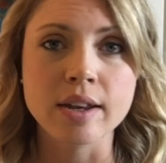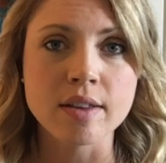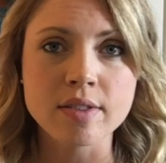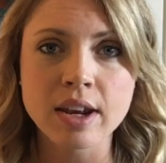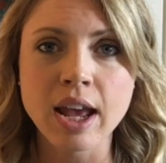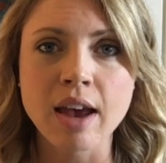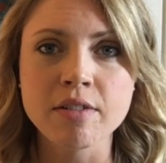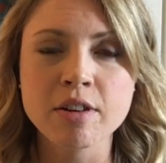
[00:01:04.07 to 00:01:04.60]

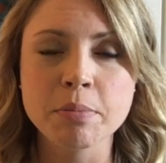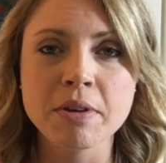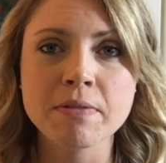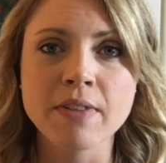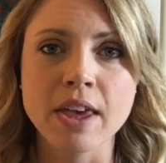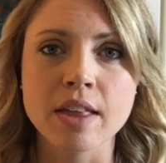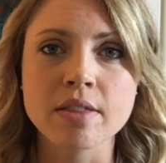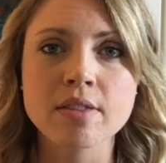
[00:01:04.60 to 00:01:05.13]
doesn't have to be
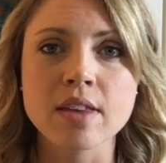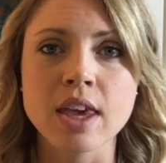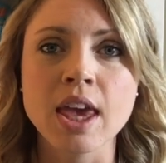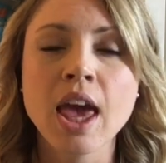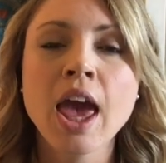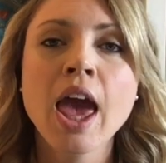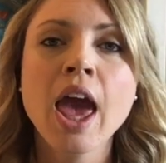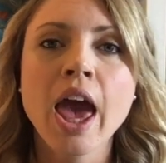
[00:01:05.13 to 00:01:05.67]
fancy,
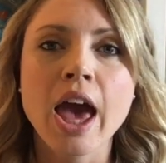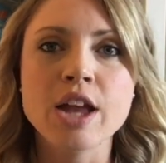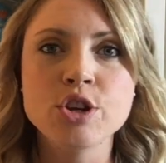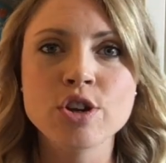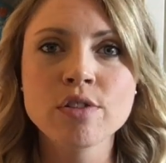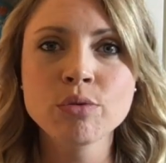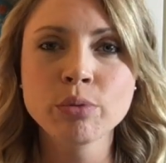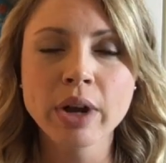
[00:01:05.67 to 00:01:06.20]
and
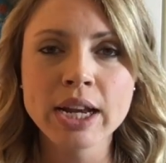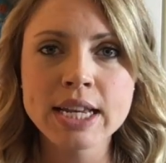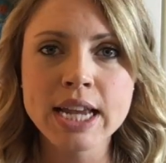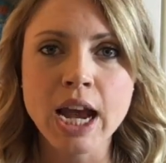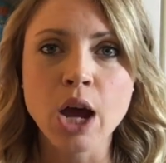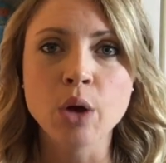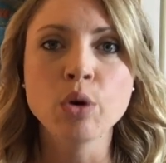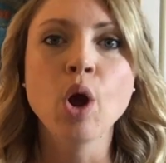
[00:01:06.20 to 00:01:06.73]
just write
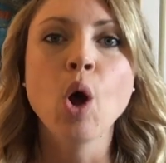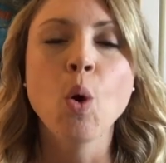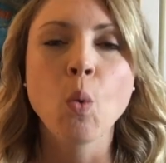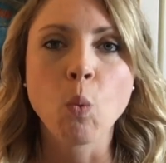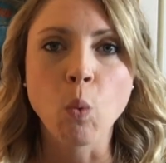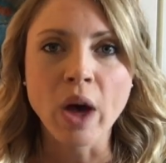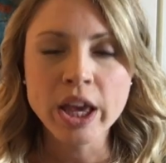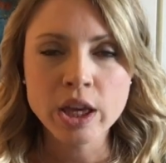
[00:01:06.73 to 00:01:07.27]
down
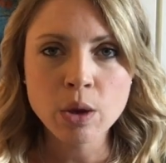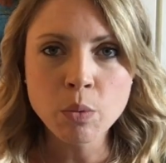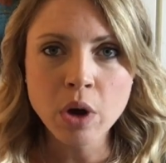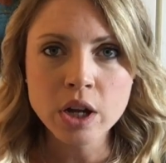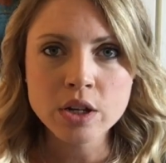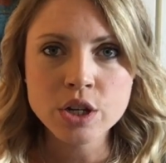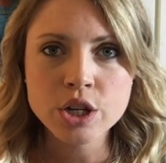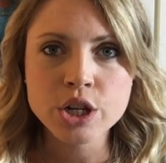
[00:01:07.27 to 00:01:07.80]
what you
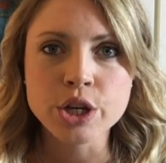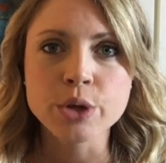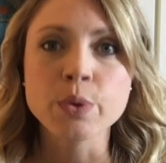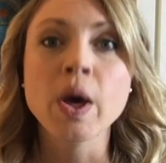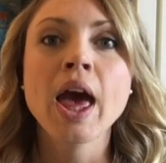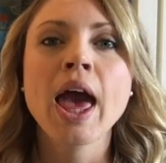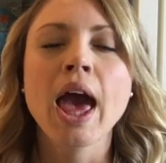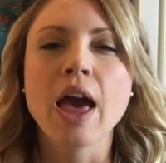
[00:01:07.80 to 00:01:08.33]
want to do
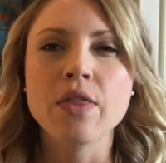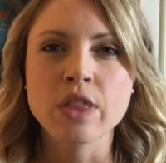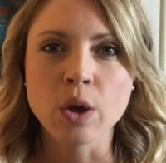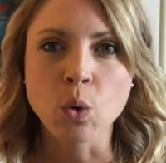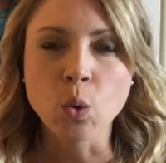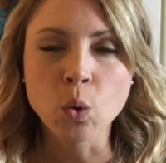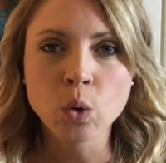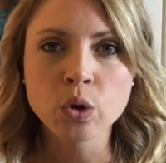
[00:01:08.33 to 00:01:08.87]
and the
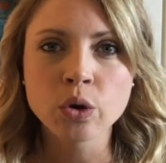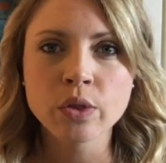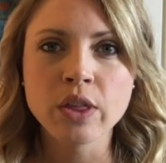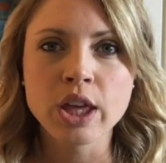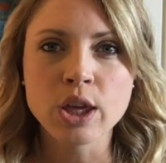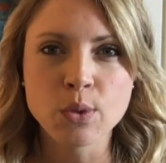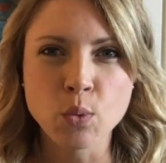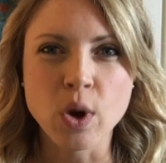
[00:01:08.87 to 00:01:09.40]
order
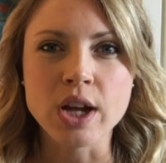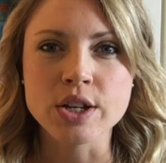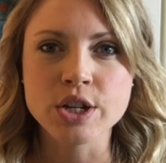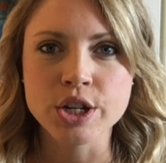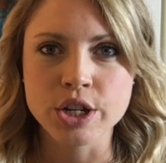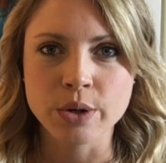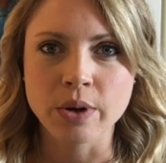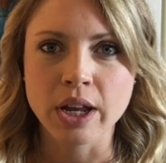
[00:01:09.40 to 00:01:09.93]
that you want to
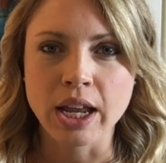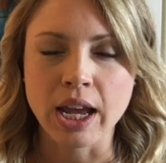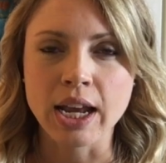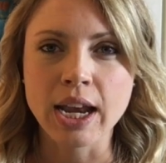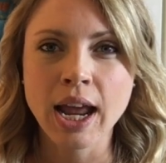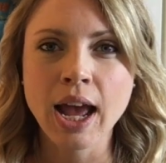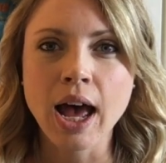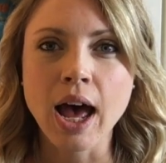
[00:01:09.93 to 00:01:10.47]
do it
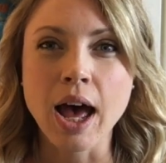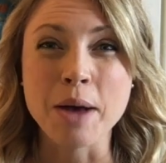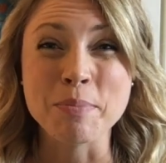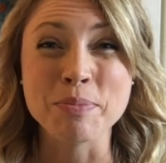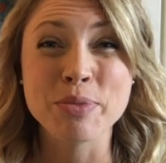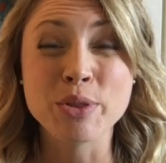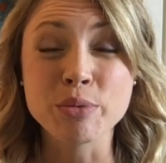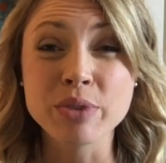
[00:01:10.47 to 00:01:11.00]
in.
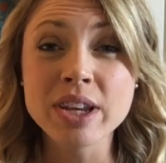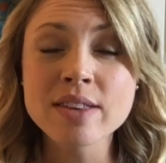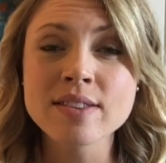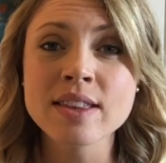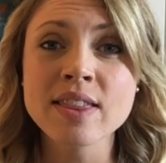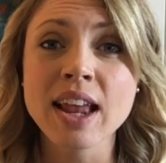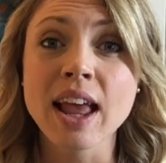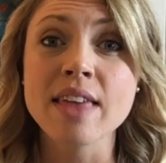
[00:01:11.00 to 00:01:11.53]
The
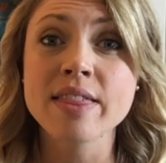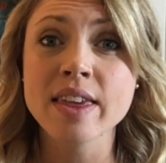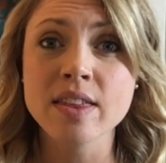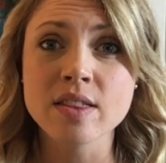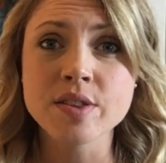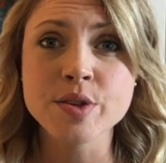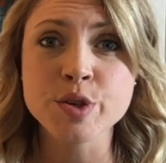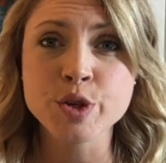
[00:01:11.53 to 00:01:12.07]
reason that I think
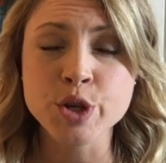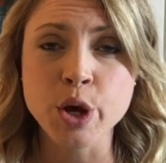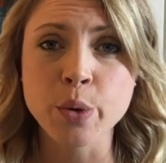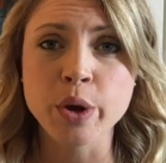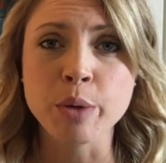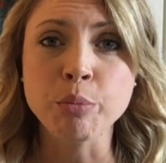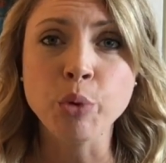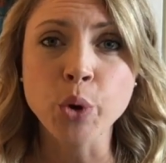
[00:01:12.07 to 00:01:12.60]
this is so
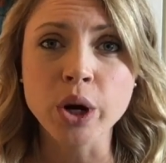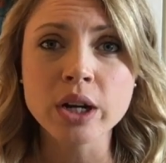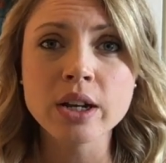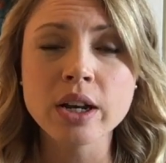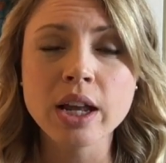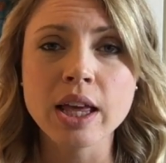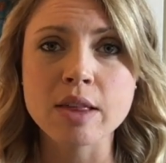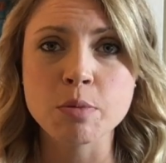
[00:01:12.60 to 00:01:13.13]

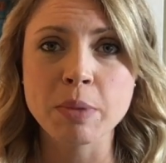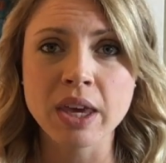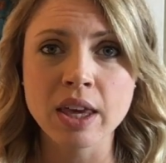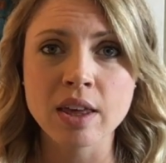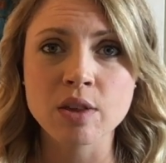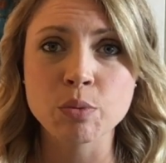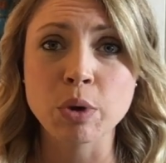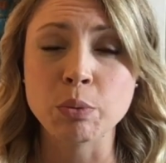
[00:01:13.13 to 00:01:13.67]
important is
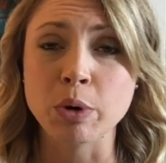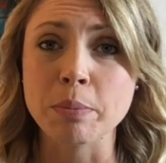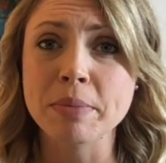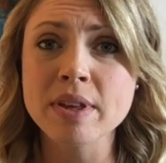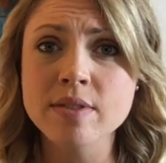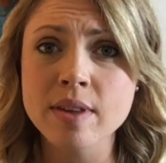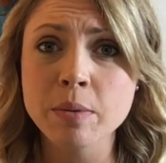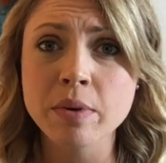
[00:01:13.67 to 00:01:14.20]
because when we're
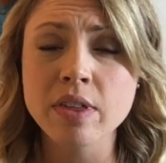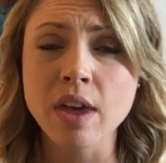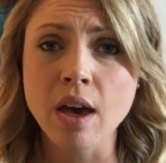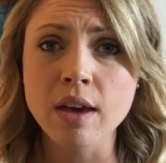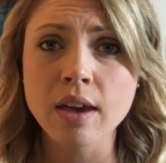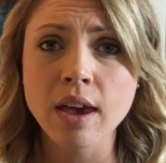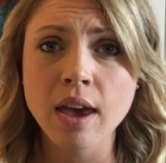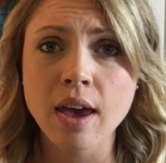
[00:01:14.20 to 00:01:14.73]
busy with
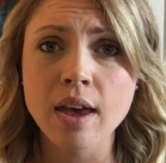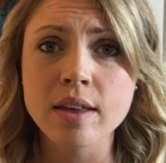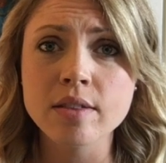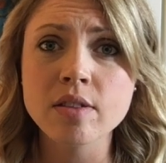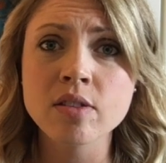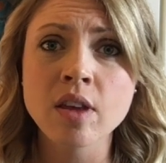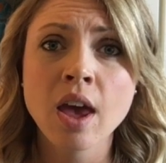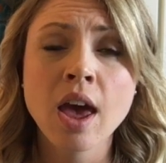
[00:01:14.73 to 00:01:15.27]
young
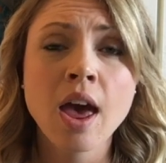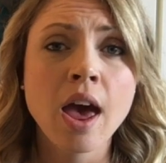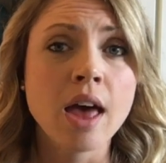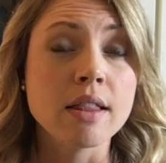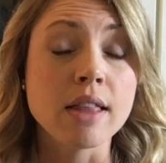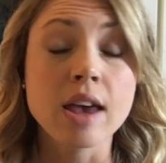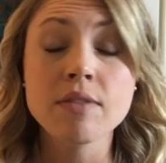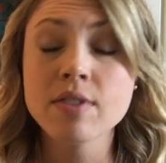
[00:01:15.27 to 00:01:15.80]
kids,
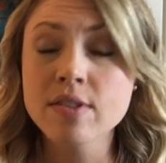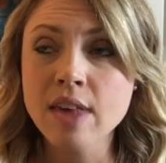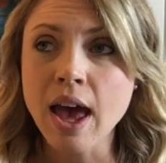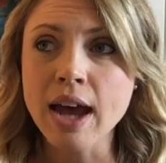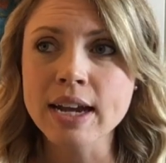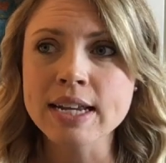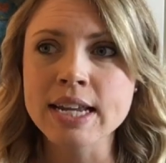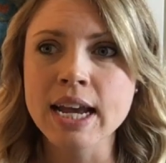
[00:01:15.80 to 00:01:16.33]
life is
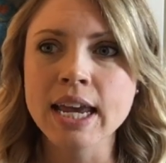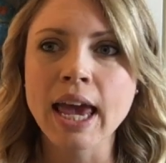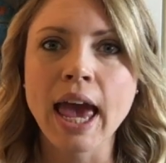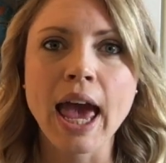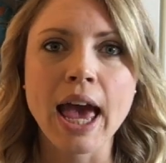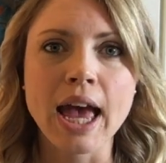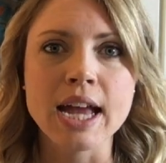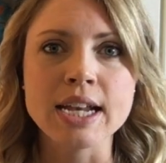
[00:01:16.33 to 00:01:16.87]
hectic,
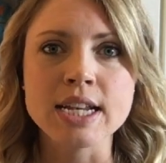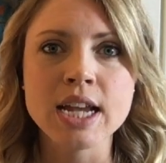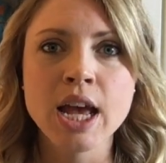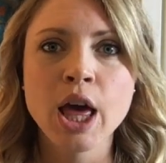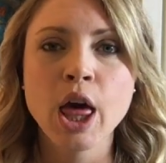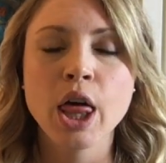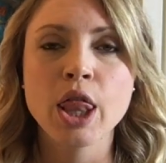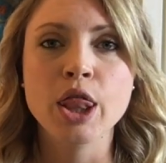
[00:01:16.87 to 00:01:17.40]
and
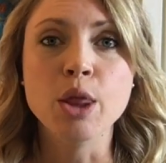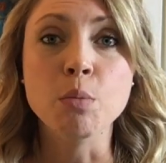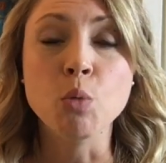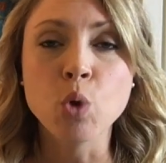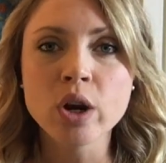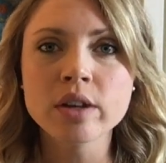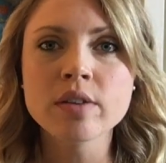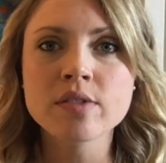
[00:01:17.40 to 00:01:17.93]
the
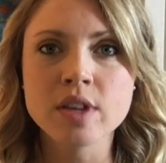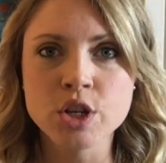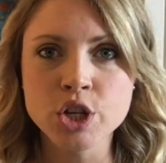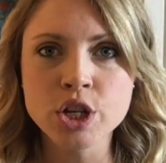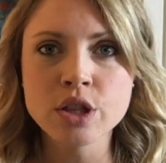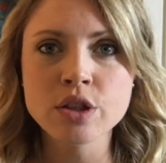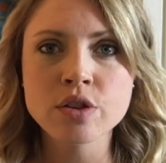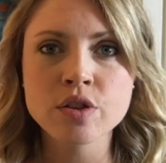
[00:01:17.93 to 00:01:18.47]
more
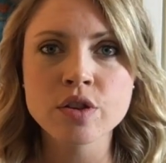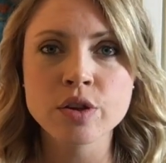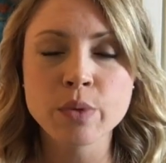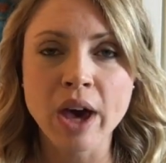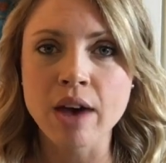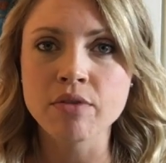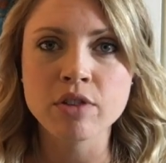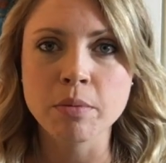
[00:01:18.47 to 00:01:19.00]
decisions you
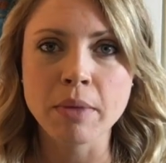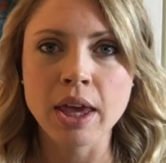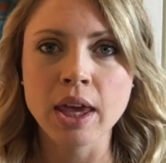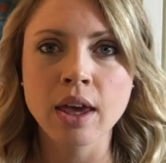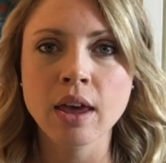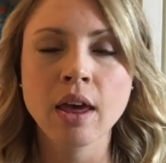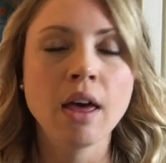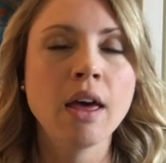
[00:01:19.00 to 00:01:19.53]
have to
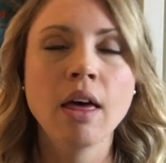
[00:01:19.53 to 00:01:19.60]
make,